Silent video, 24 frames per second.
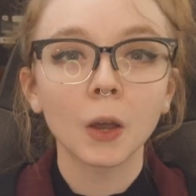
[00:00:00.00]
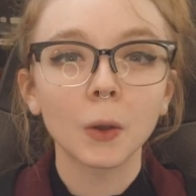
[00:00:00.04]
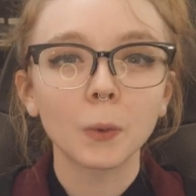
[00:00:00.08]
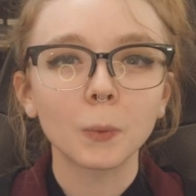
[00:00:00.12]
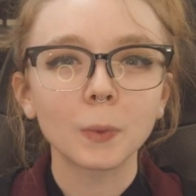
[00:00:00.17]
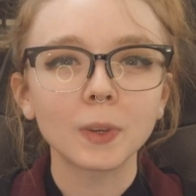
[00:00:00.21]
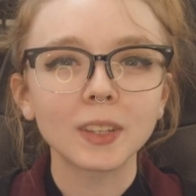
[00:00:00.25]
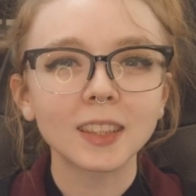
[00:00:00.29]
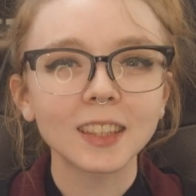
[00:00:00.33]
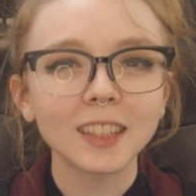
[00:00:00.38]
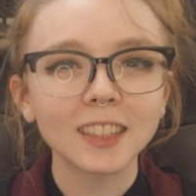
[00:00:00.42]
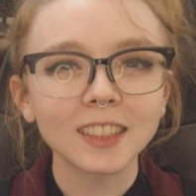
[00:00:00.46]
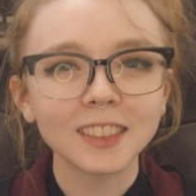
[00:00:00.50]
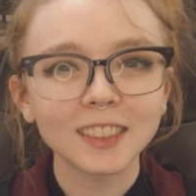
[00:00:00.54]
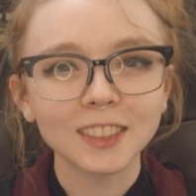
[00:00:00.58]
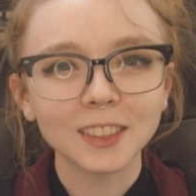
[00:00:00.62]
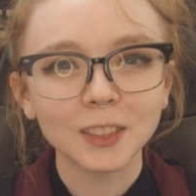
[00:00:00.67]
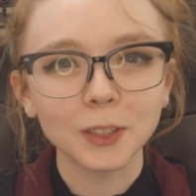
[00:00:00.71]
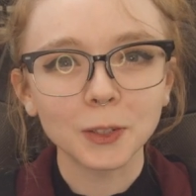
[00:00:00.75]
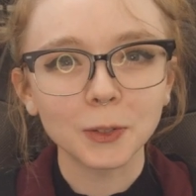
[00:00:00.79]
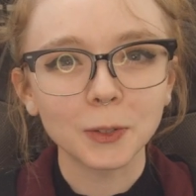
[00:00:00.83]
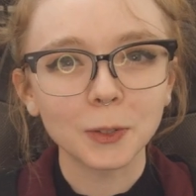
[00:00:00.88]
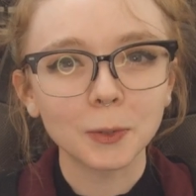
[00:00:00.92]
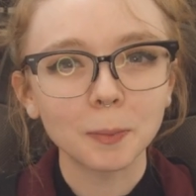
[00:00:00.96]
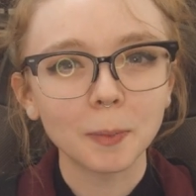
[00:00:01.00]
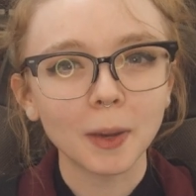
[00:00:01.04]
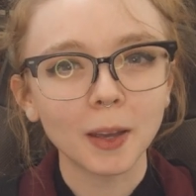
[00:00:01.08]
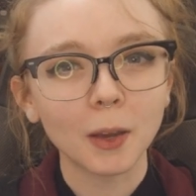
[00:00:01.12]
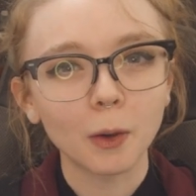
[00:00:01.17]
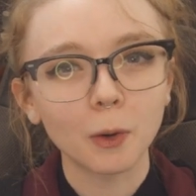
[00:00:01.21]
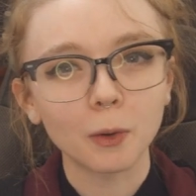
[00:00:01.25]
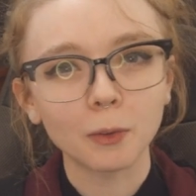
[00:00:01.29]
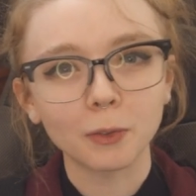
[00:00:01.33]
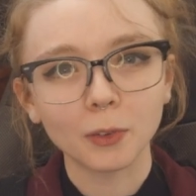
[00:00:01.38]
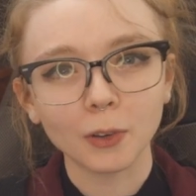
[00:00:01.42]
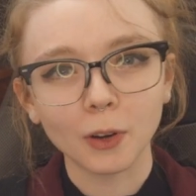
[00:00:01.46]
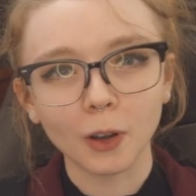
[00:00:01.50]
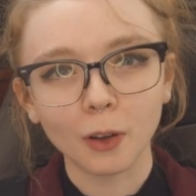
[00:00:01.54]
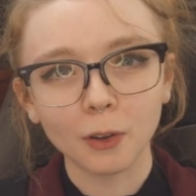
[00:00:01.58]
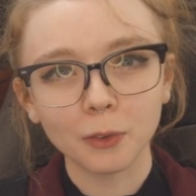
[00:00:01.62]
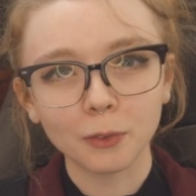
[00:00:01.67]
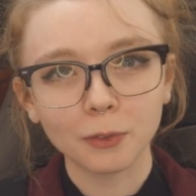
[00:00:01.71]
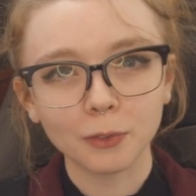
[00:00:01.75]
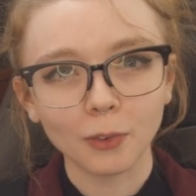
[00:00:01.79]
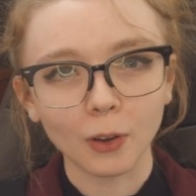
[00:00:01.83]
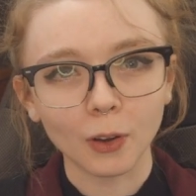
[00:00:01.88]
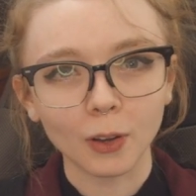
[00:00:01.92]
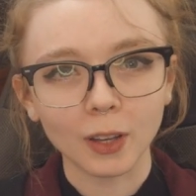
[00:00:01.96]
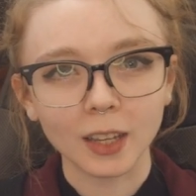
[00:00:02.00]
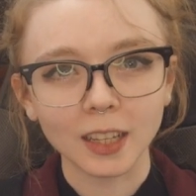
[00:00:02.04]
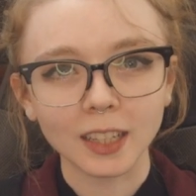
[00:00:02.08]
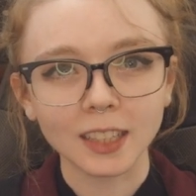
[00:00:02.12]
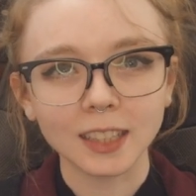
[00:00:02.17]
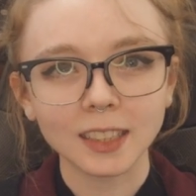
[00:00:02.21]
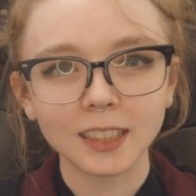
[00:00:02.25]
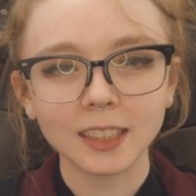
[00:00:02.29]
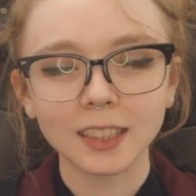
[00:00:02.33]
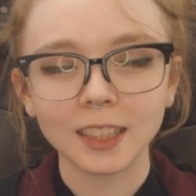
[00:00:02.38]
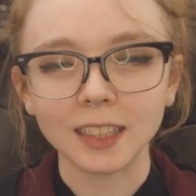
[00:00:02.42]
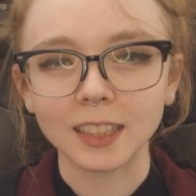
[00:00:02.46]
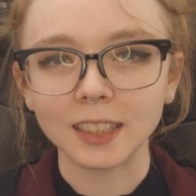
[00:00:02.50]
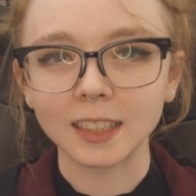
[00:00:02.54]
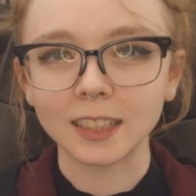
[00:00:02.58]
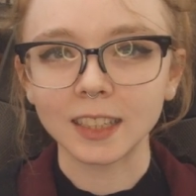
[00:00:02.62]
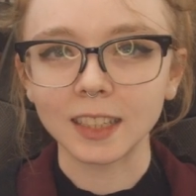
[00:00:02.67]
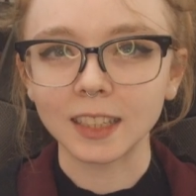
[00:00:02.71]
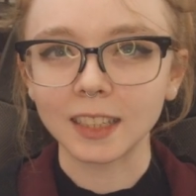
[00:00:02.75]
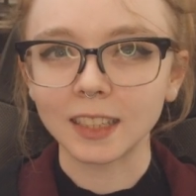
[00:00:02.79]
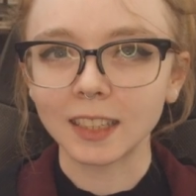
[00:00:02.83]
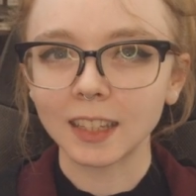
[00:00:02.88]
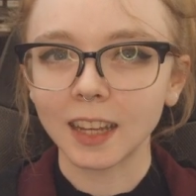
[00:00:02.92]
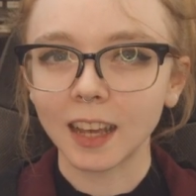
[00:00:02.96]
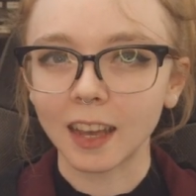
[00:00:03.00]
With these two, my overall focus is in